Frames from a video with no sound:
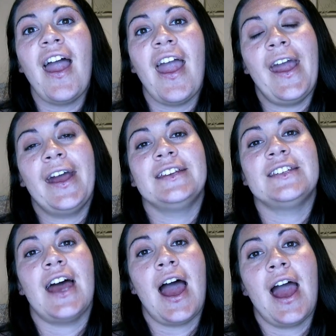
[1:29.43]

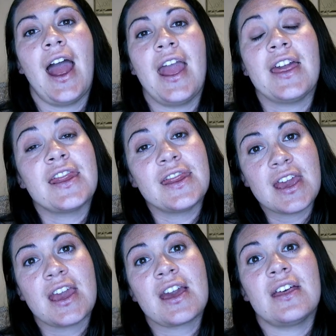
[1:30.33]
And I
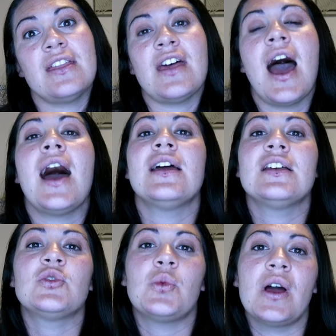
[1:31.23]
think that that
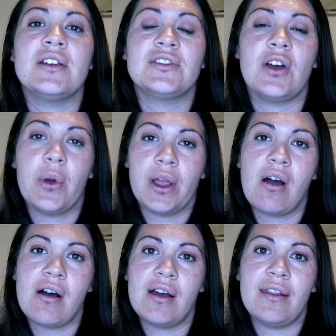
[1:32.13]
is what is going
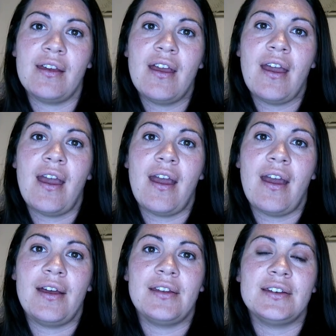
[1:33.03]
on.
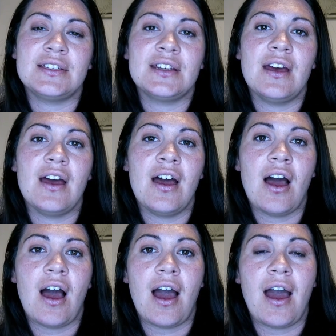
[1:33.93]
And
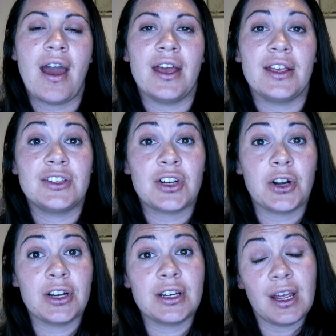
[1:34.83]
I
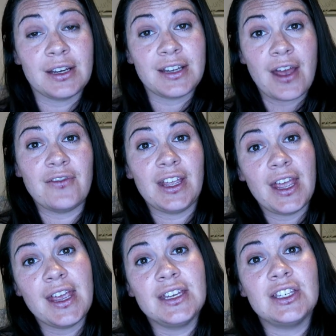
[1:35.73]
started diving
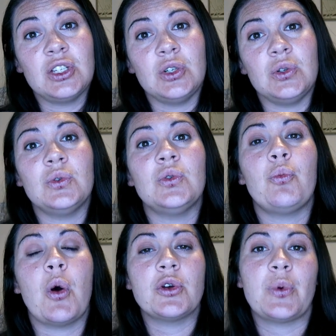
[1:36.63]
into
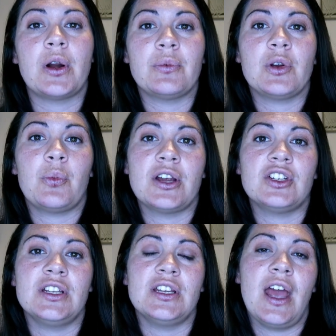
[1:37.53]
postpartum
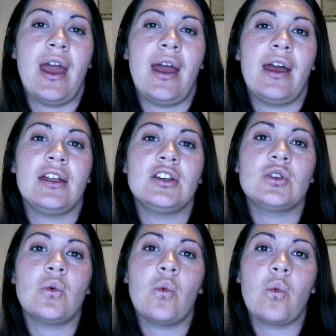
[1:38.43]
depression
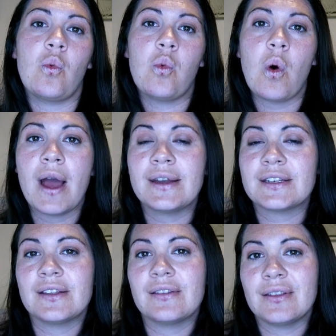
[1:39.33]
and what
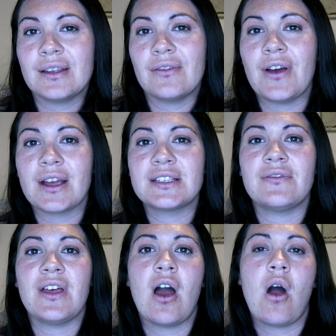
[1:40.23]
the effects
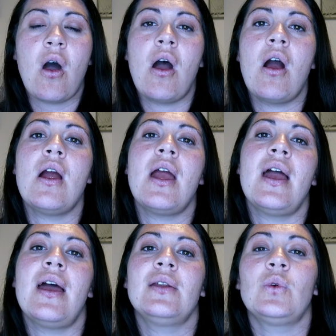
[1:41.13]
of that are
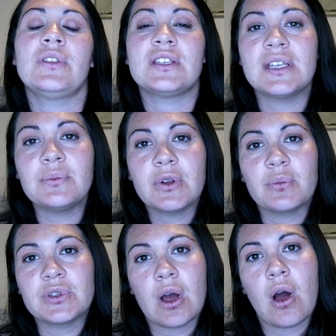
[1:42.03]
and what the
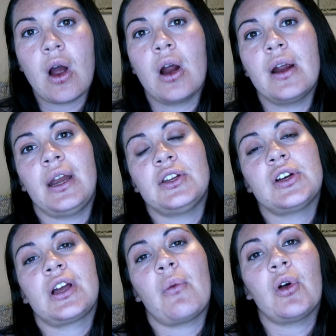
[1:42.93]
symptoms are. And I
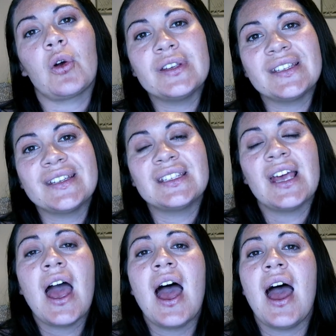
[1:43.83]
took a couple quizzes.
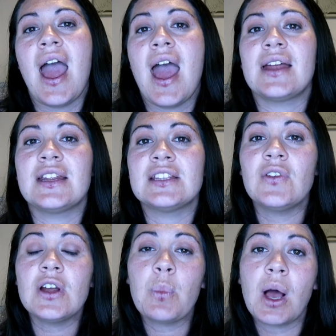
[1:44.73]
And it's
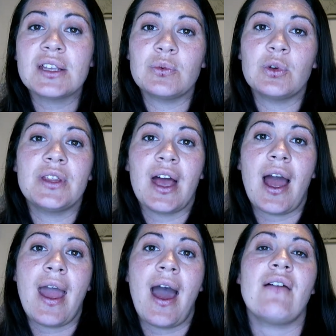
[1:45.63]
very possible that
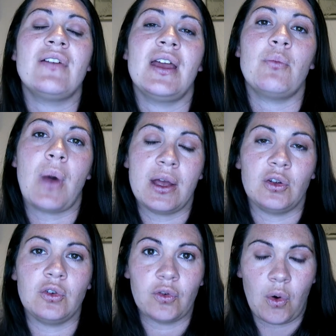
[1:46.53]
I have a
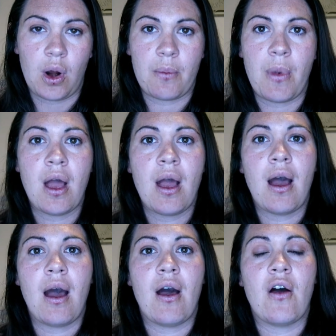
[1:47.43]
mild form
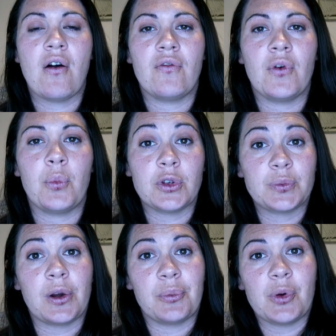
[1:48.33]
of
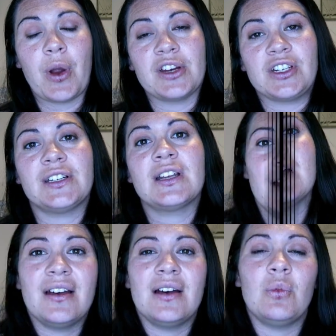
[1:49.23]
postpartum depression.
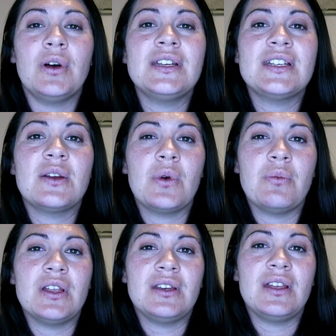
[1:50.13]
Um, one in 10 women